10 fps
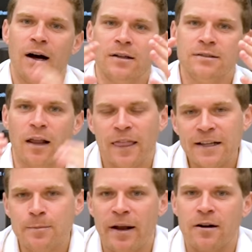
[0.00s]
nothing
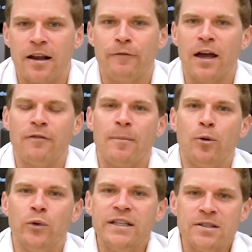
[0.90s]
is better if you have
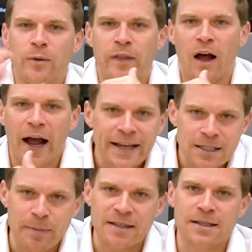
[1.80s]
employees with high
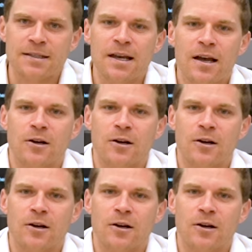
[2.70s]
expenses,